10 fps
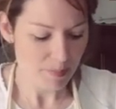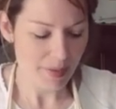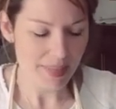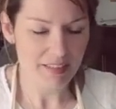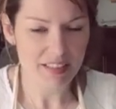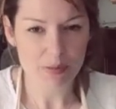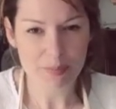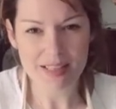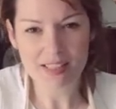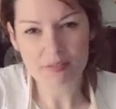But they're
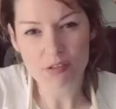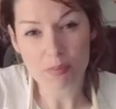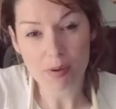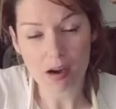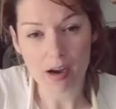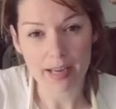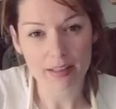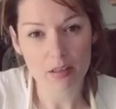expensive to buy.